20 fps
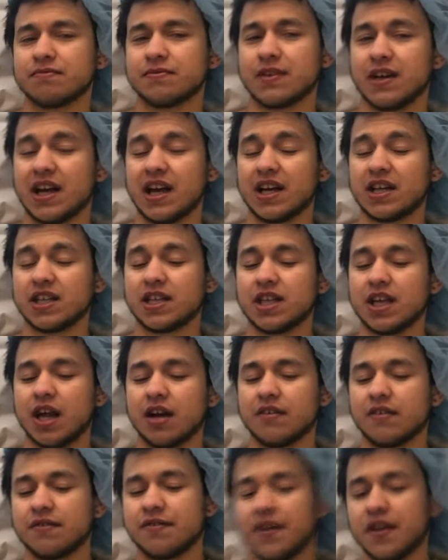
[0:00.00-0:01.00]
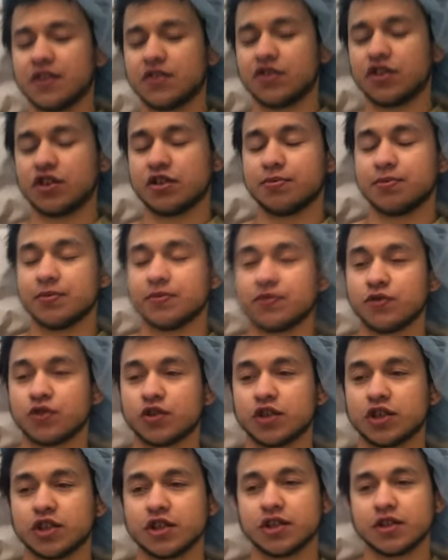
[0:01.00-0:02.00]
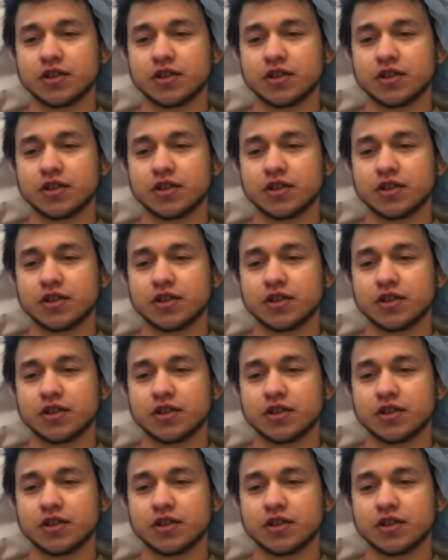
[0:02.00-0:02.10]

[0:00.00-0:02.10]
Yeah, he did have a flight just before.